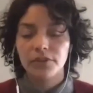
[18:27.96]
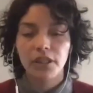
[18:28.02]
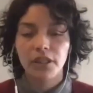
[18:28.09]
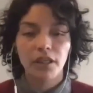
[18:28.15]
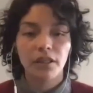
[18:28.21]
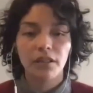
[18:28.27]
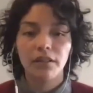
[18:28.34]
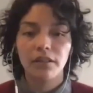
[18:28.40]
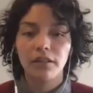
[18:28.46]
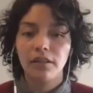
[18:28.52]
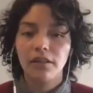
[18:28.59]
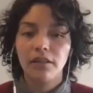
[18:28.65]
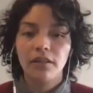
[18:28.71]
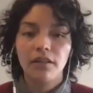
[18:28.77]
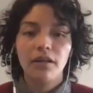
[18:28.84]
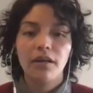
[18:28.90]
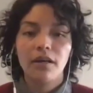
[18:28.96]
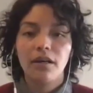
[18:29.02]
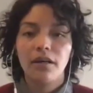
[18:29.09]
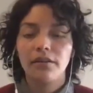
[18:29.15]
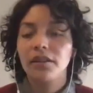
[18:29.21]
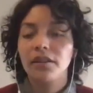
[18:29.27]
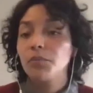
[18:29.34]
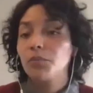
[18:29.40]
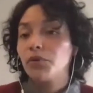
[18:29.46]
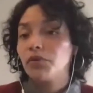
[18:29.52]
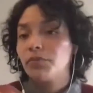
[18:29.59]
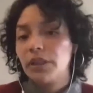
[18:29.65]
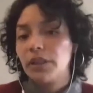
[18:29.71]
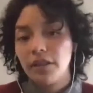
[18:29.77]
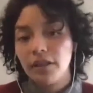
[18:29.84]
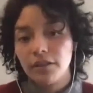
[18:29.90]
say, a theme of
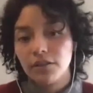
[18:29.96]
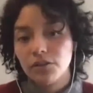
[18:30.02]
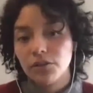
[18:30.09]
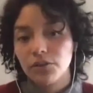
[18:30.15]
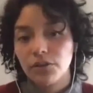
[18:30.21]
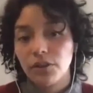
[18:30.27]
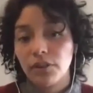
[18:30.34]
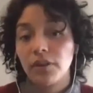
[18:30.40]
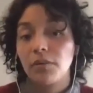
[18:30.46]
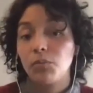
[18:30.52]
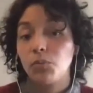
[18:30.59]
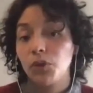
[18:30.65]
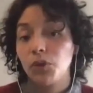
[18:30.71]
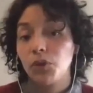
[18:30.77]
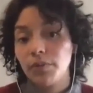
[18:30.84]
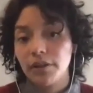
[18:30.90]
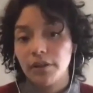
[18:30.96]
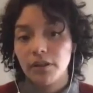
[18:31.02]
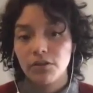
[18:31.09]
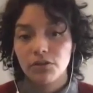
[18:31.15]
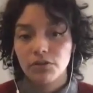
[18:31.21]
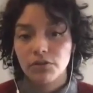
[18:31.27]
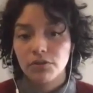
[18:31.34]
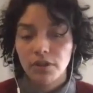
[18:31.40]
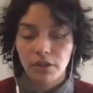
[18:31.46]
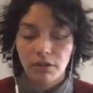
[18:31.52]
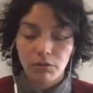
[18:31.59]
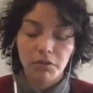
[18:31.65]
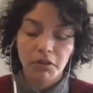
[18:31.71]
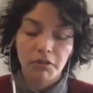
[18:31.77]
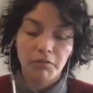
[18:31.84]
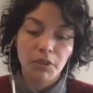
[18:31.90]
variation, theme with variations that
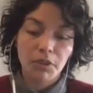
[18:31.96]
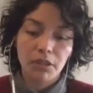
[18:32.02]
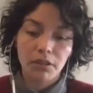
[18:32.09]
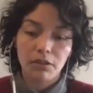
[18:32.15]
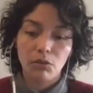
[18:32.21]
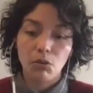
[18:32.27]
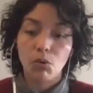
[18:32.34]
could have been,